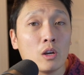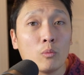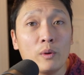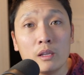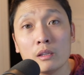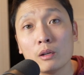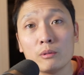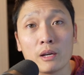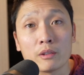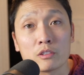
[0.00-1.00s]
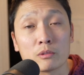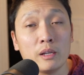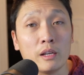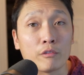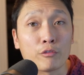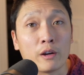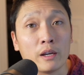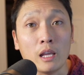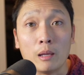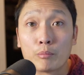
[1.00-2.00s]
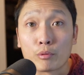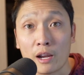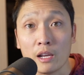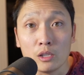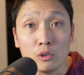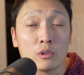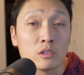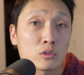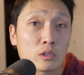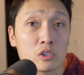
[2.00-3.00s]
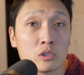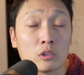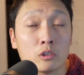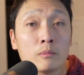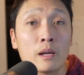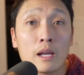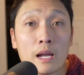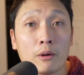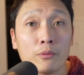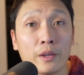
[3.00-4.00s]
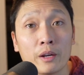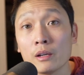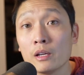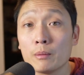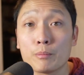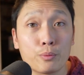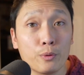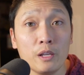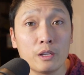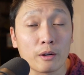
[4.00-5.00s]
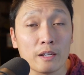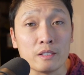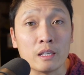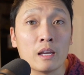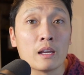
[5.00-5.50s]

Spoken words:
we can go down the street and find a brand new construction home out there. Pretty crazy.